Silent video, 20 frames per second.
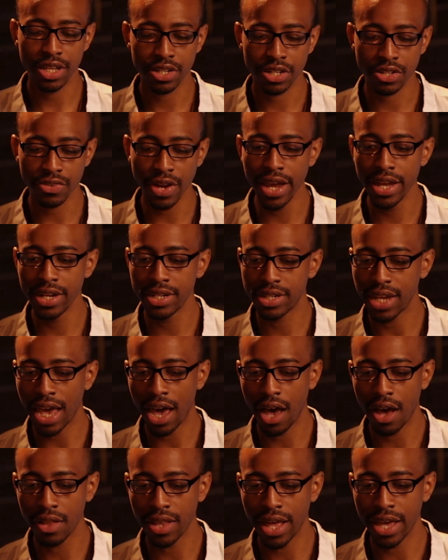strange
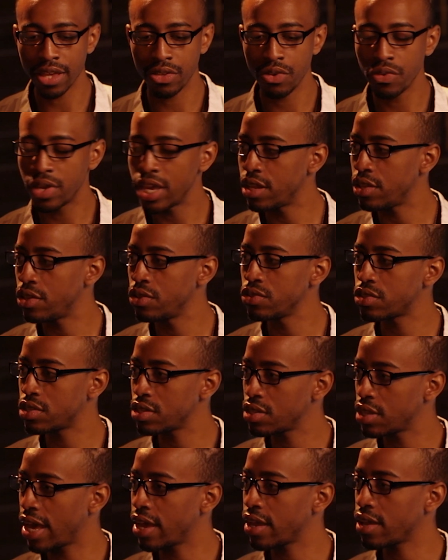how you get used
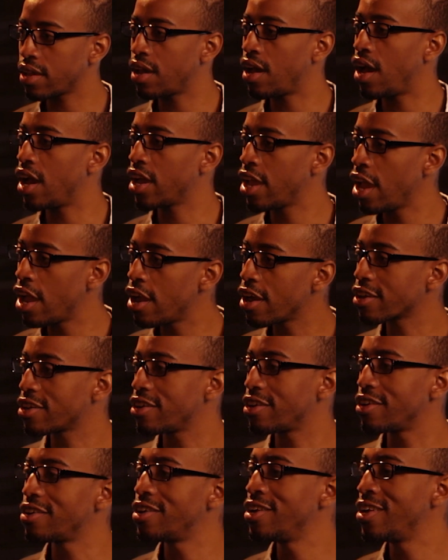to a
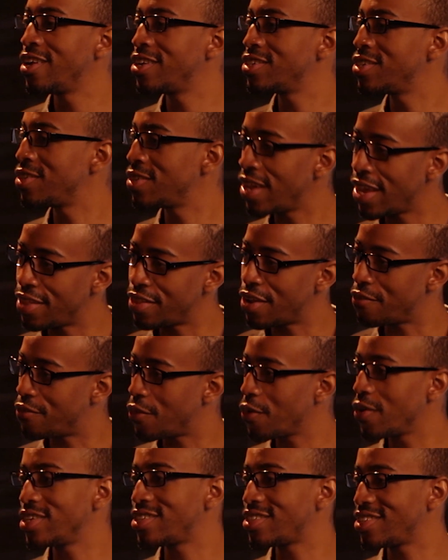character in their
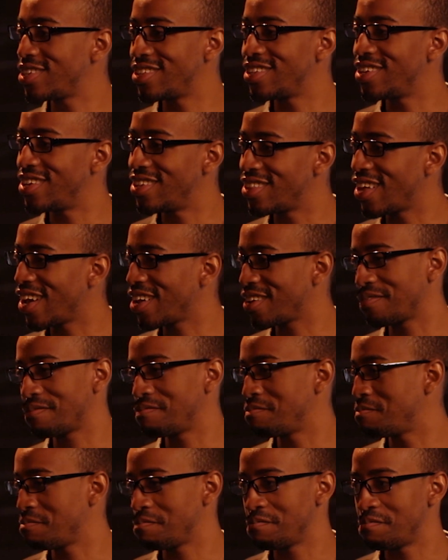voice, and then
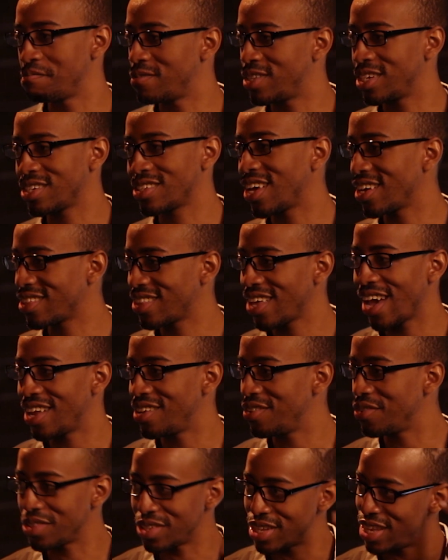just like that,
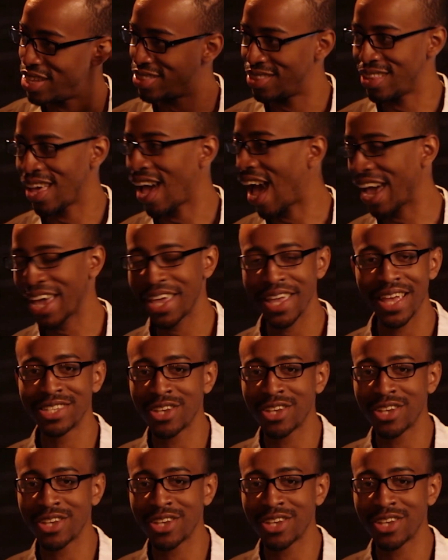it's